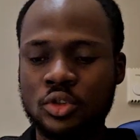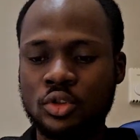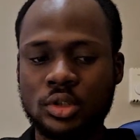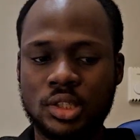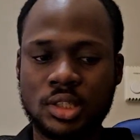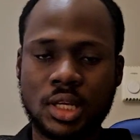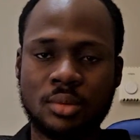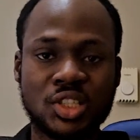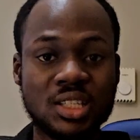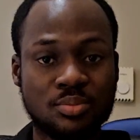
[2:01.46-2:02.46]
notice, I'm
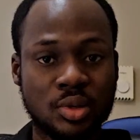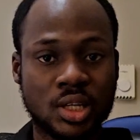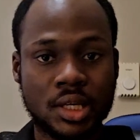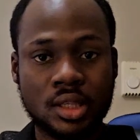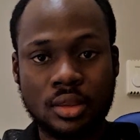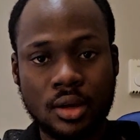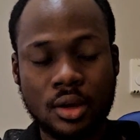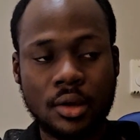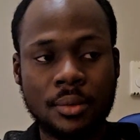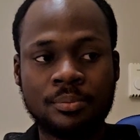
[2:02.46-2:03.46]
just playing
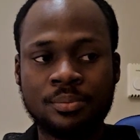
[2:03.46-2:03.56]
the